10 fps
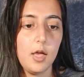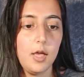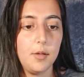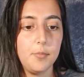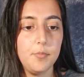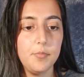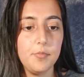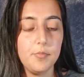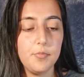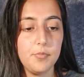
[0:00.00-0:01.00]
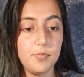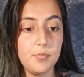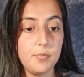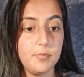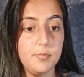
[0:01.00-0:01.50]
And
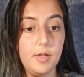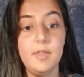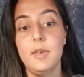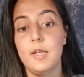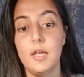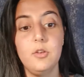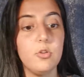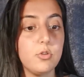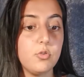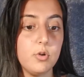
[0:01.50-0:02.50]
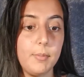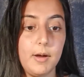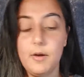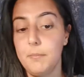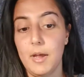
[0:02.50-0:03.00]
then again, you can talk
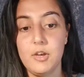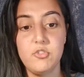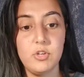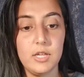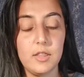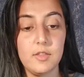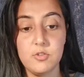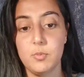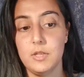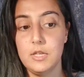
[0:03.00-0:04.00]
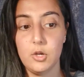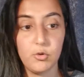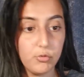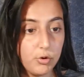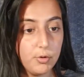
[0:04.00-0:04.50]
about managing this within a
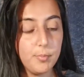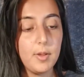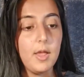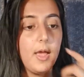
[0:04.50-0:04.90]
group.